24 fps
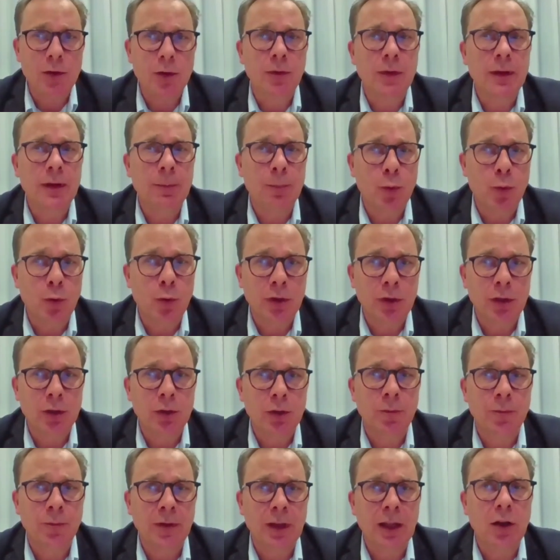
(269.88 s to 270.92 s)
of the
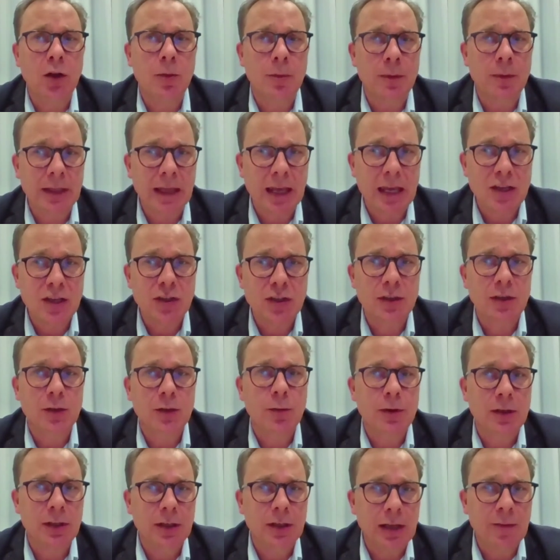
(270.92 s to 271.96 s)
importance of telecommunications and
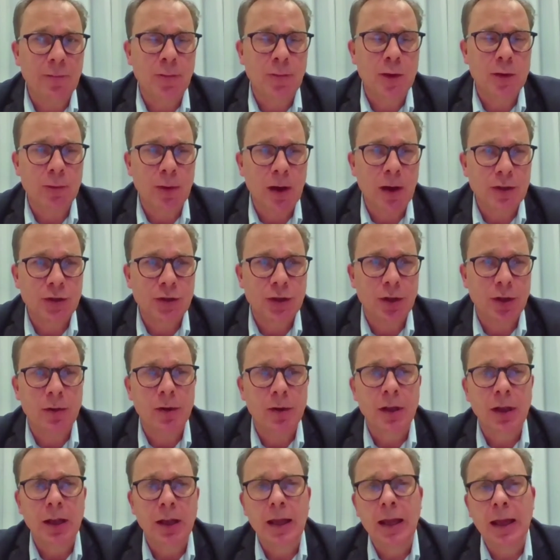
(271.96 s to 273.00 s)
critical
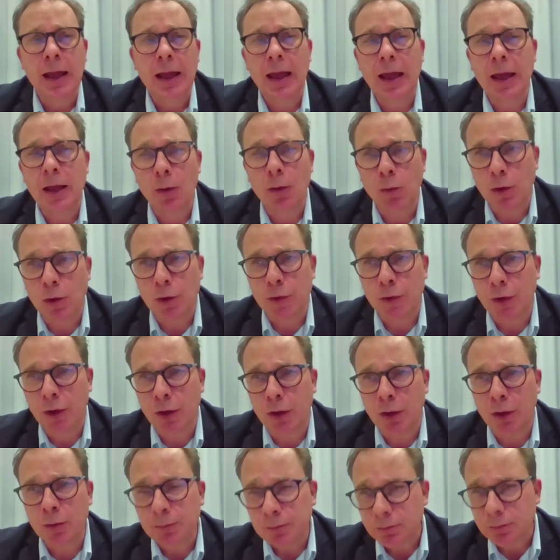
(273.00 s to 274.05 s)
infrastructure, and
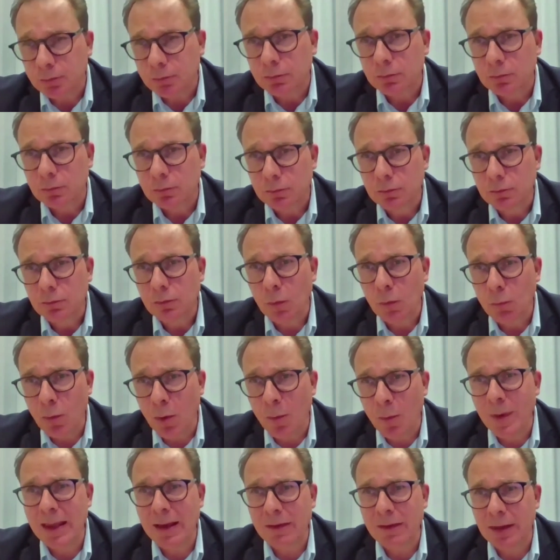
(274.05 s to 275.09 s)
also
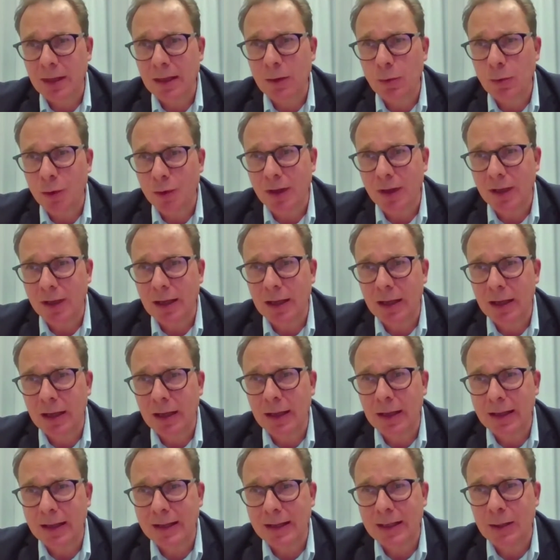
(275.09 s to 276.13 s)
what we have seen also
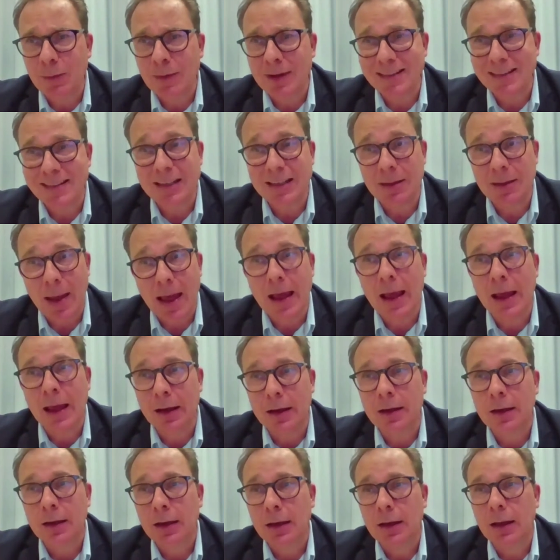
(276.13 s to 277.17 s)
an increased
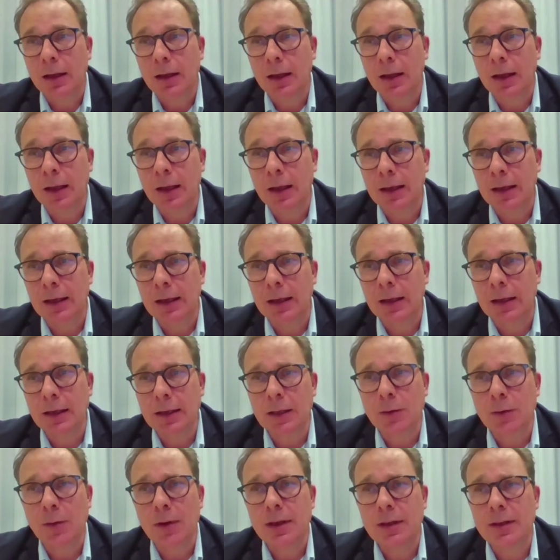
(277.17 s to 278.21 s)
demand in
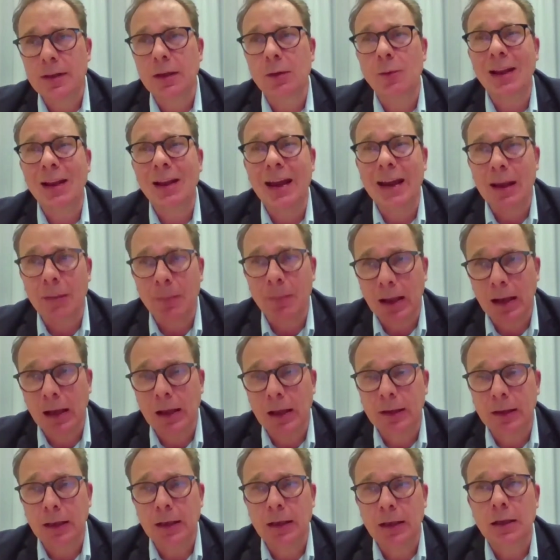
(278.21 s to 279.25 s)
increasing
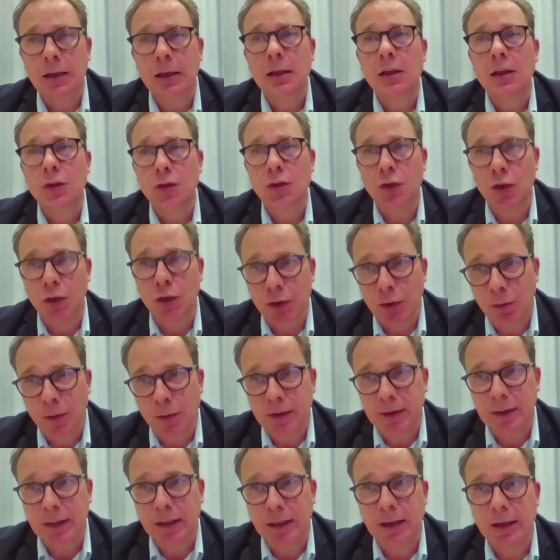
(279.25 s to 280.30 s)
reliability,
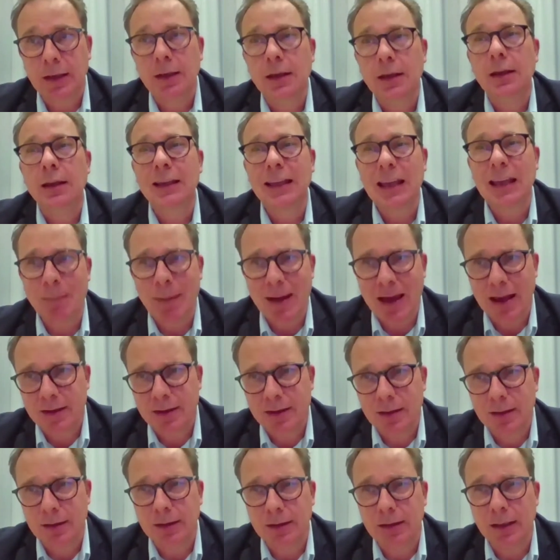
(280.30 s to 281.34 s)
security,
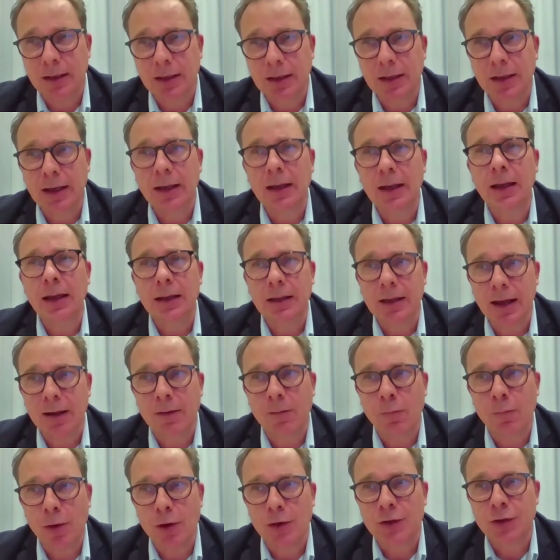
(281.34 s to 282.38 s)
capacity, and
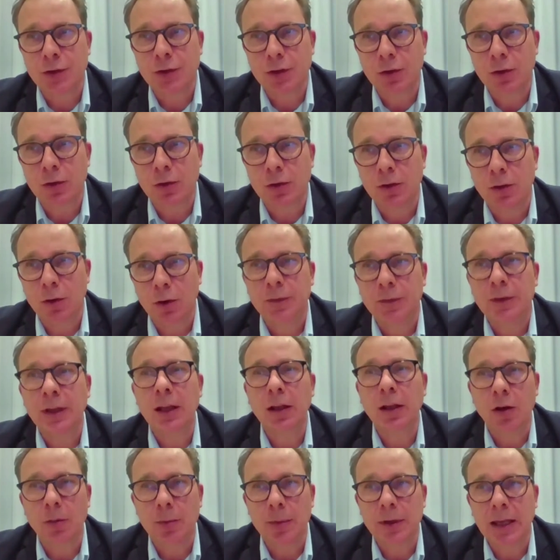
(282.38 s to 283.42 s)
coverage of
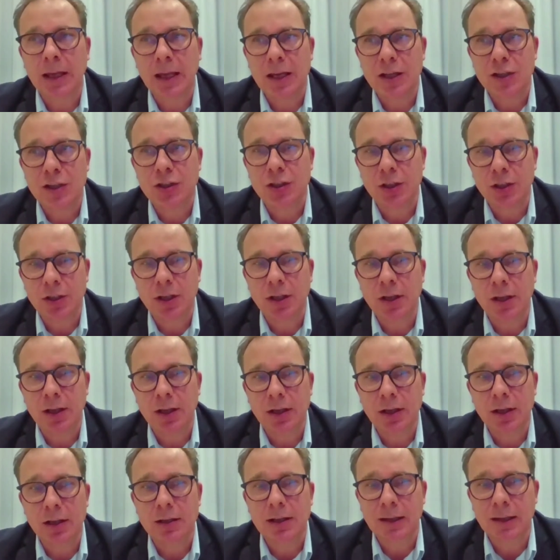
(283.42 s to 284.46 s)

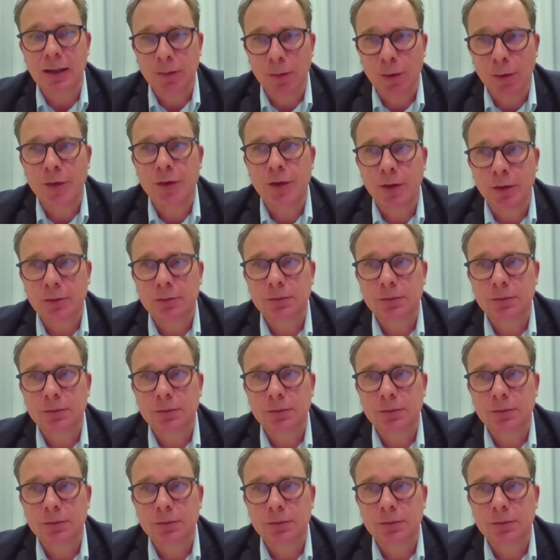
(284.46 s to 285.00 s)
telecommunication networks.